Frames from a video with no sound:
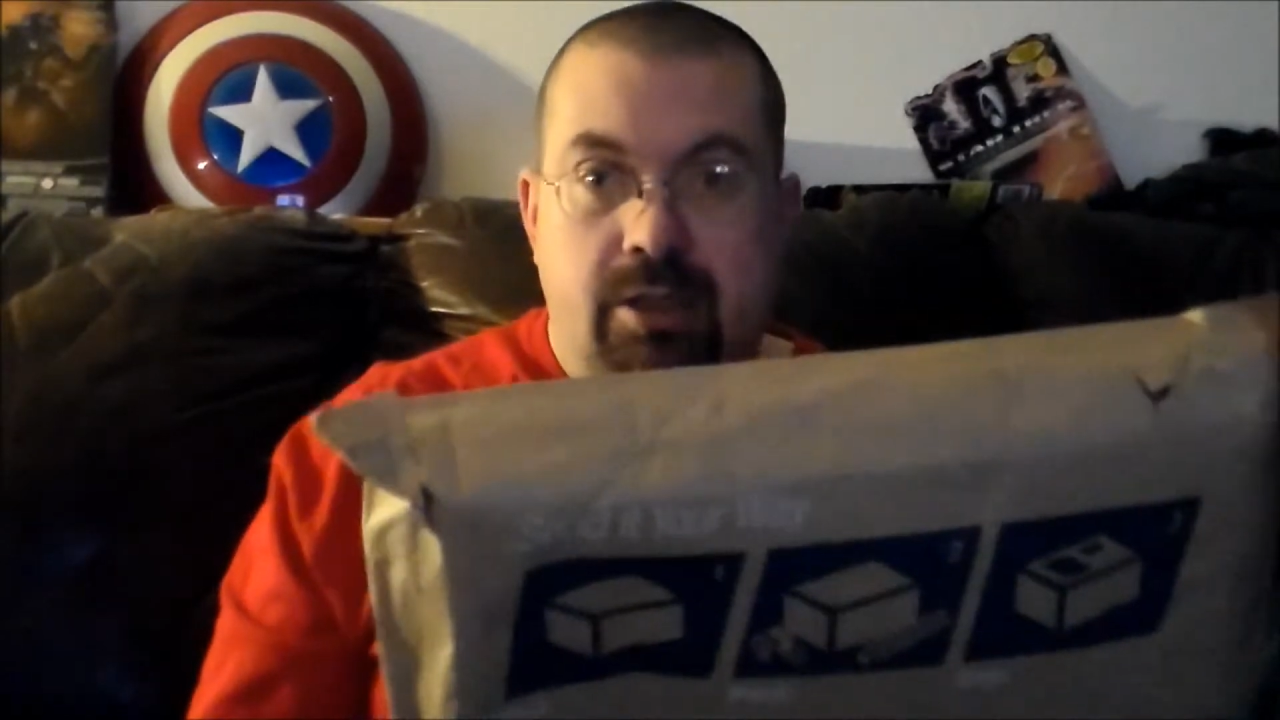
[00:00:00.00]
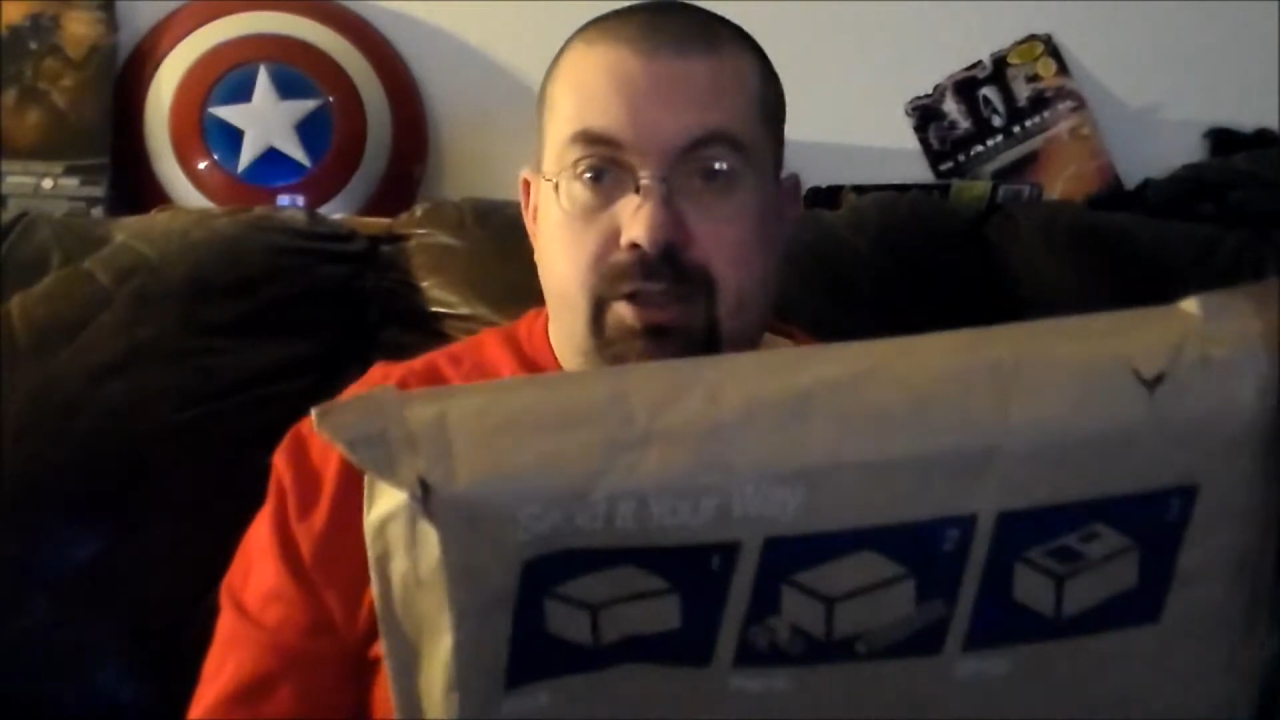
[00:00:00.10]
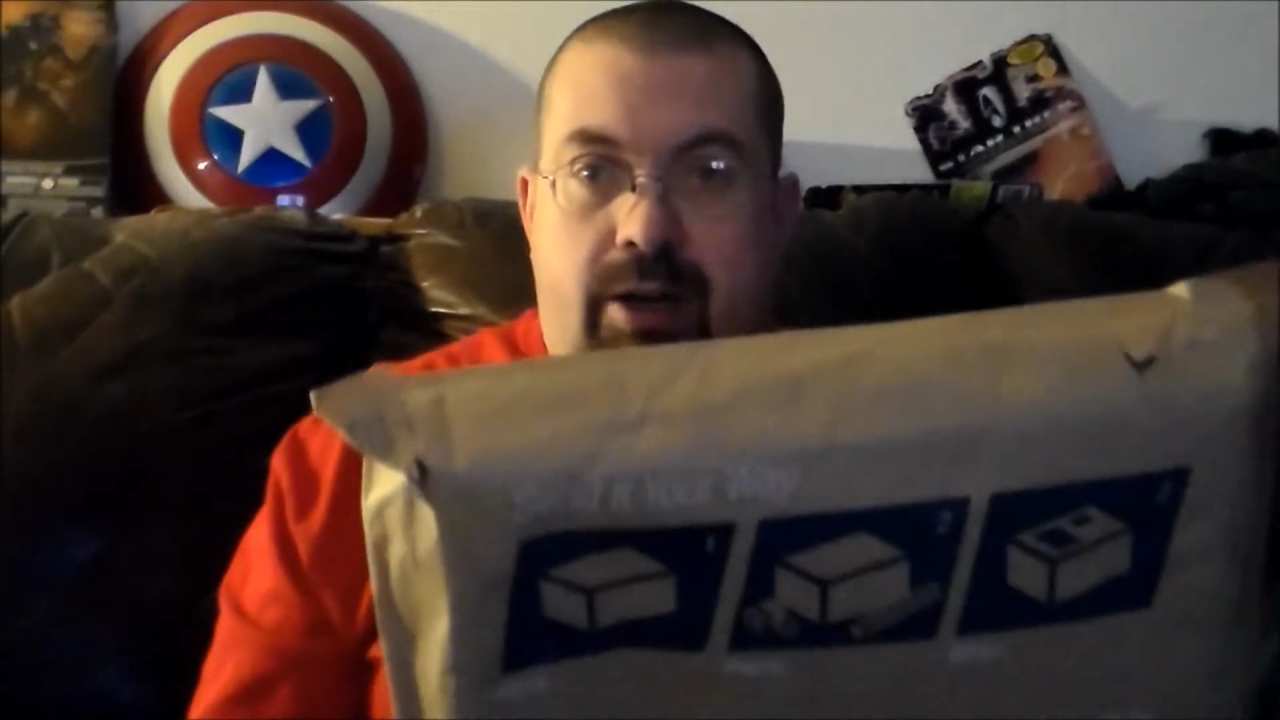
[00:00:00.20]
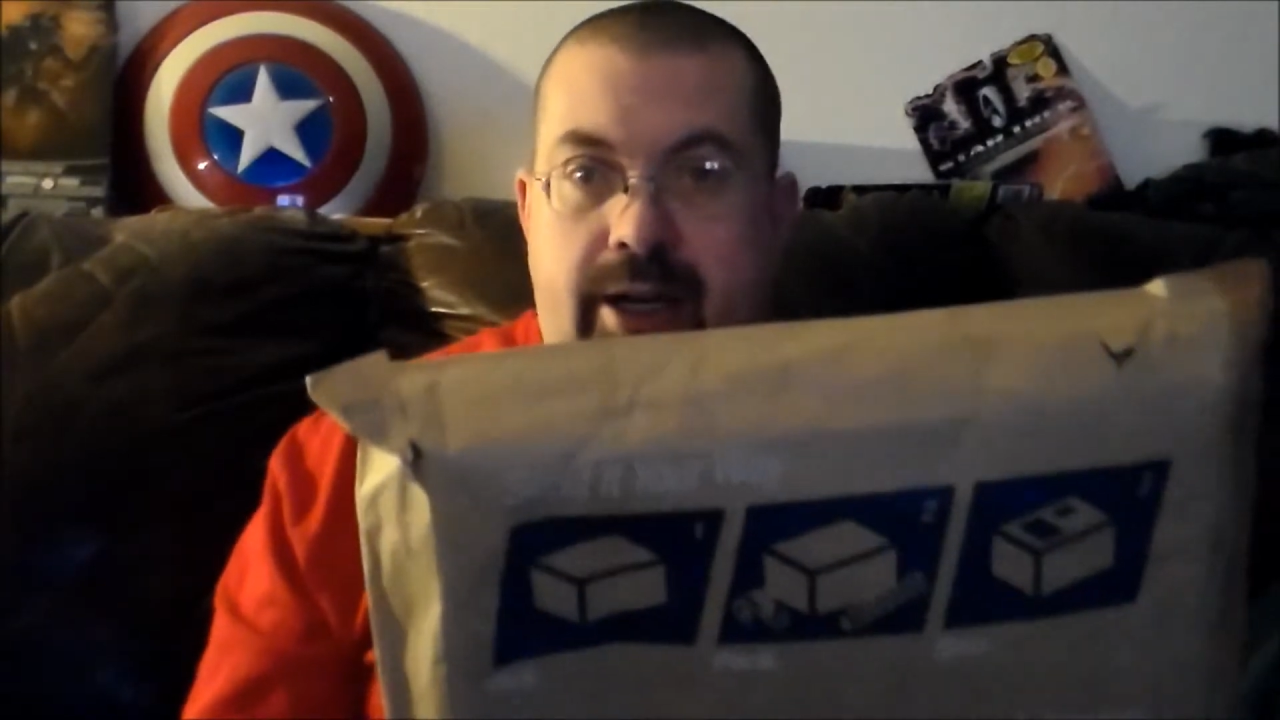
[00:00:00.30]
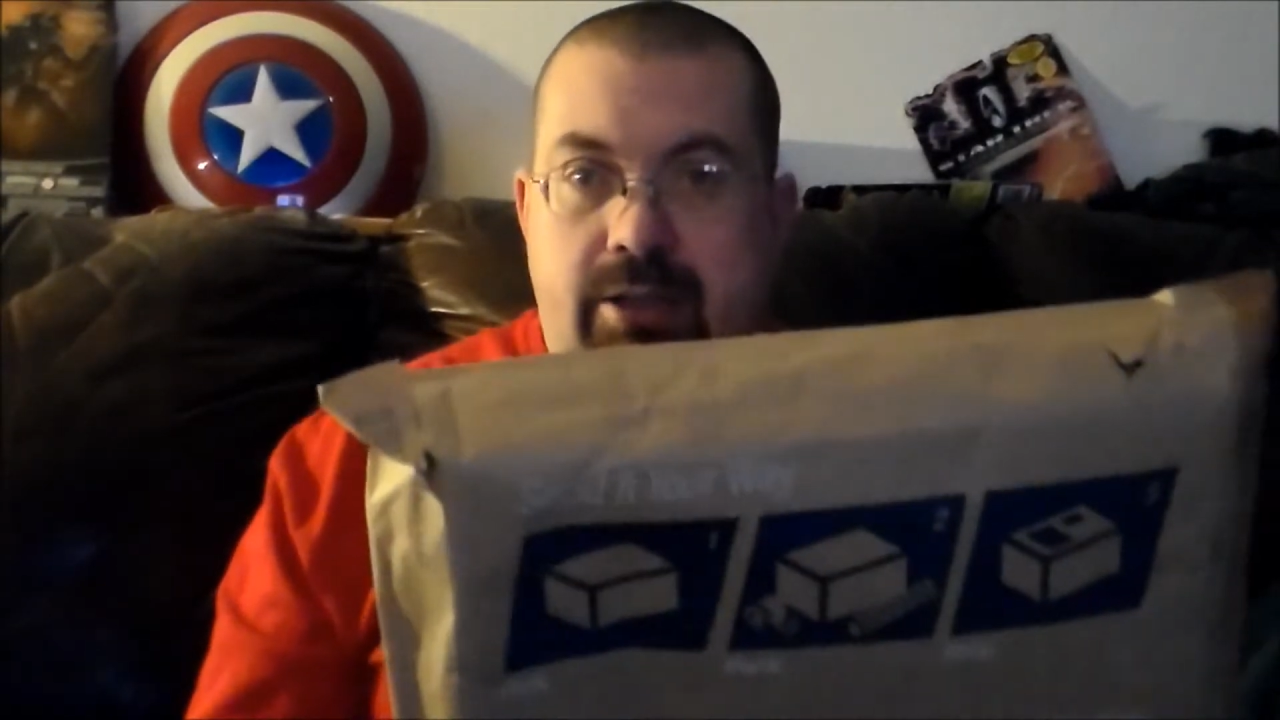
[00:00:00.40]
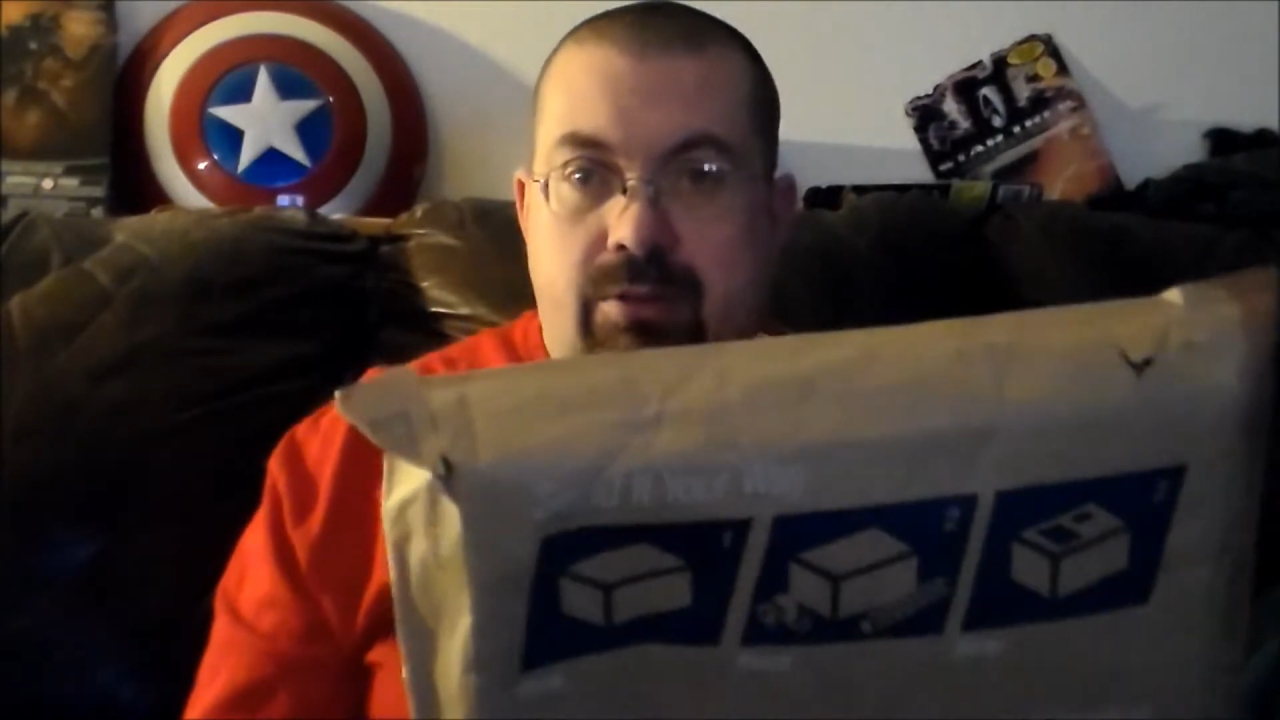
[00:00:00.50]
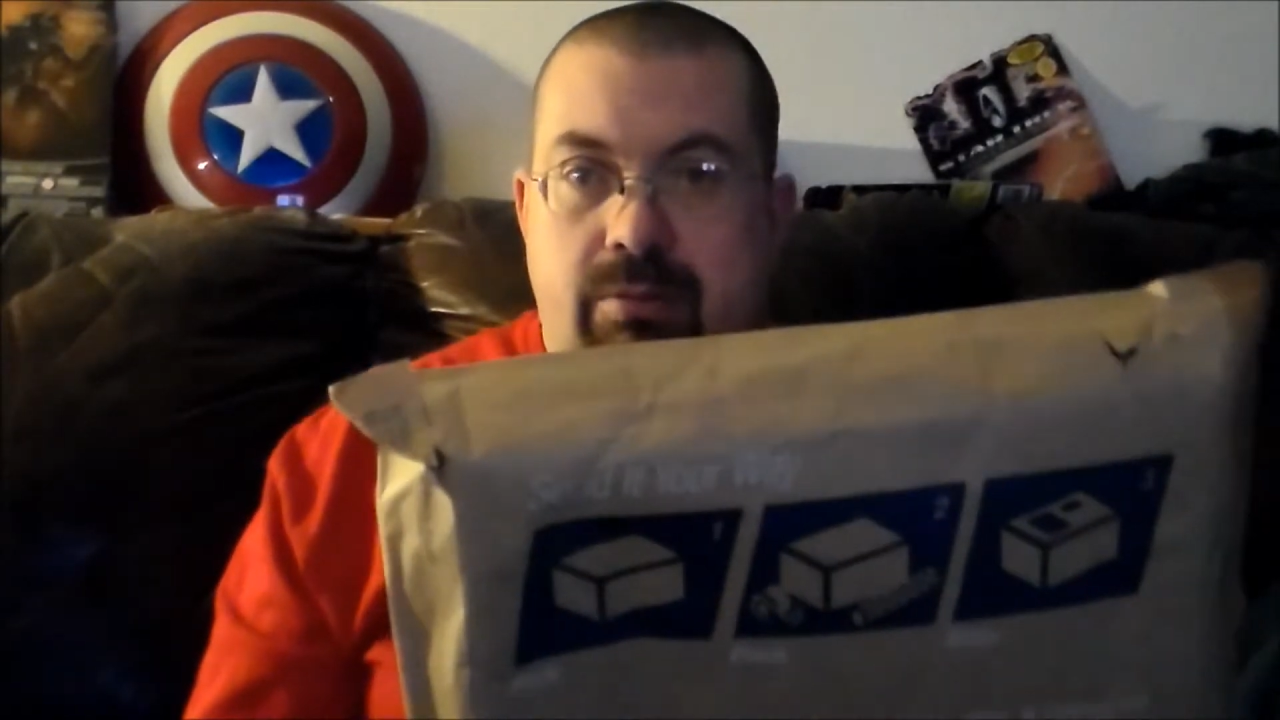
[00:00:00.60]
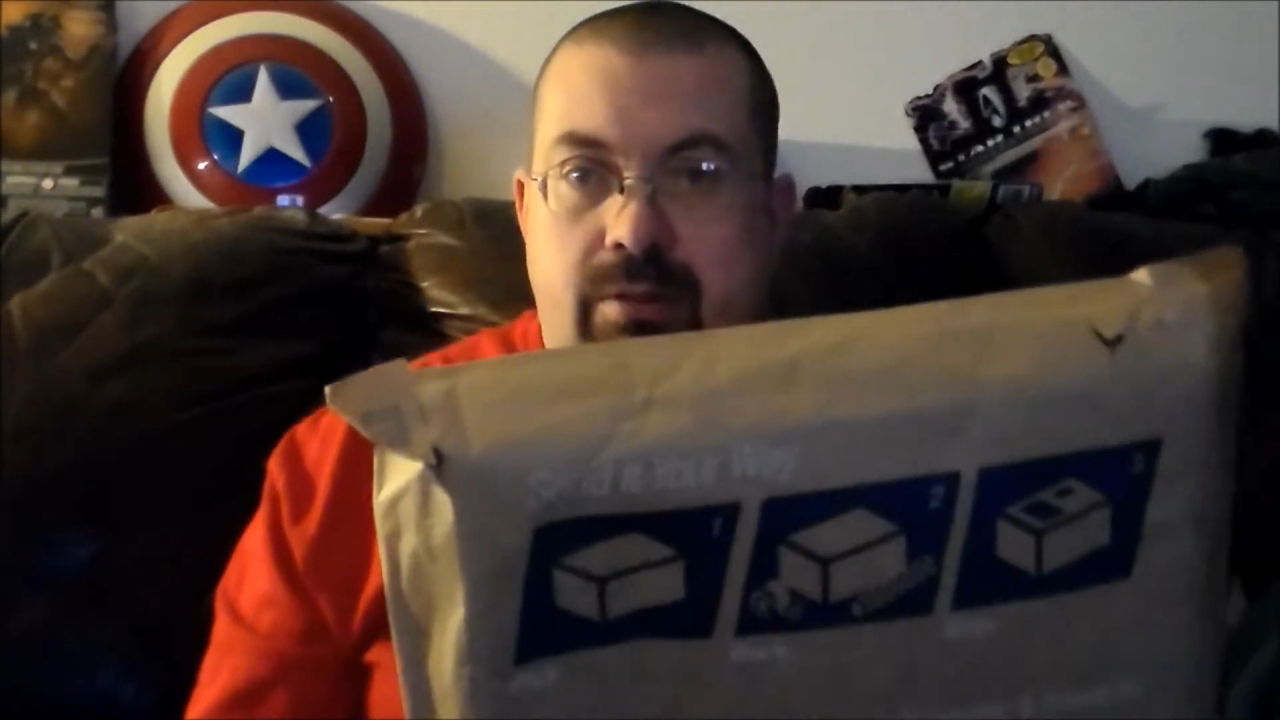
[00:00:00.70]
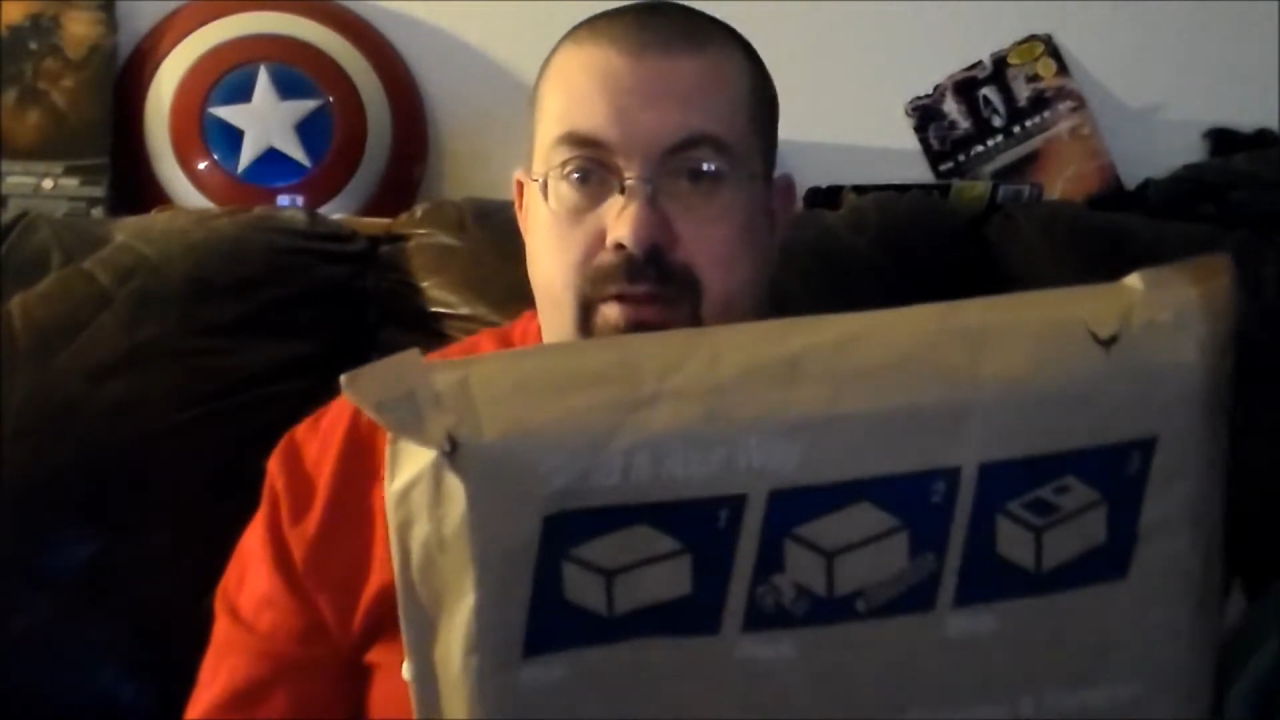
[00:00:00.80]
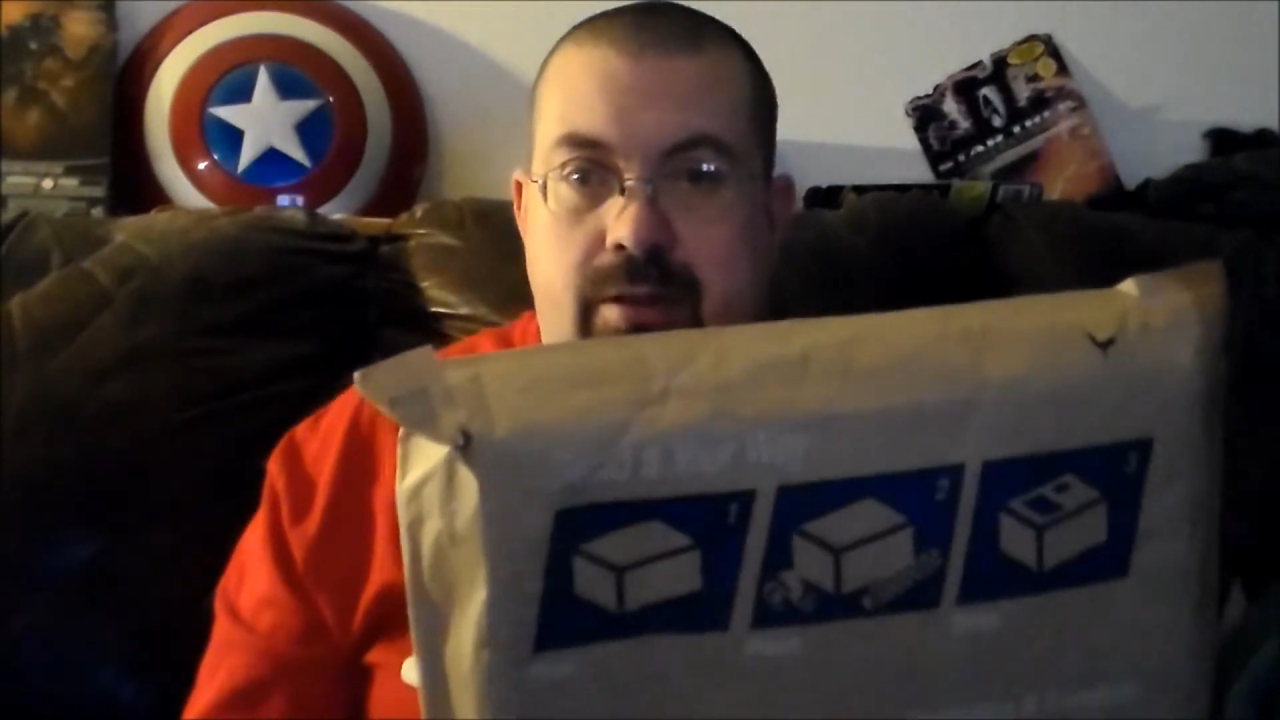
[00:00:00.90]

So I don't,